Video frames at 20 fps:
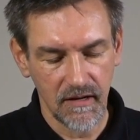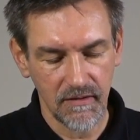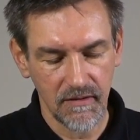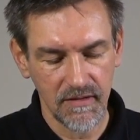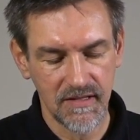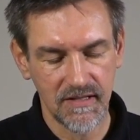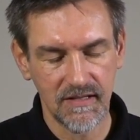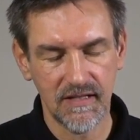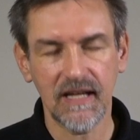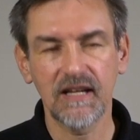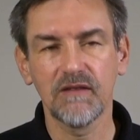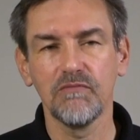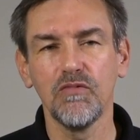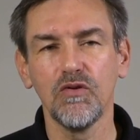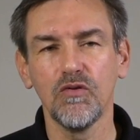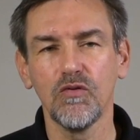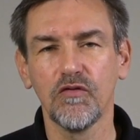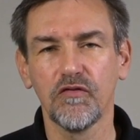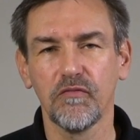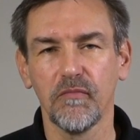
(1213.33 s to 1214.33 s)
stick
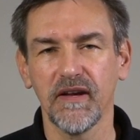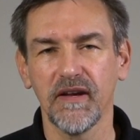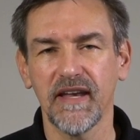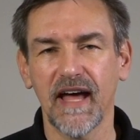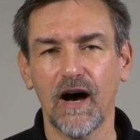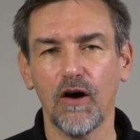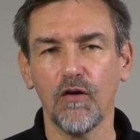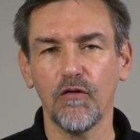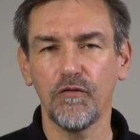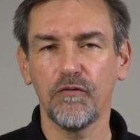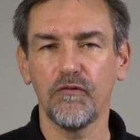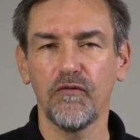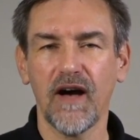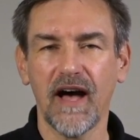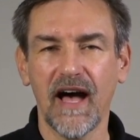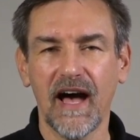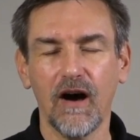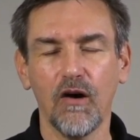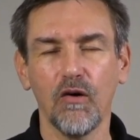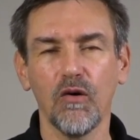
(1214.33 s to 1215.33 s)
movement,
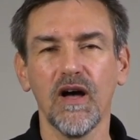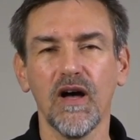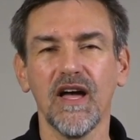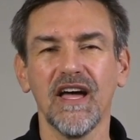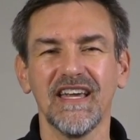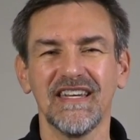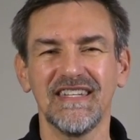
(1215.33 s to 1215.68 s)
how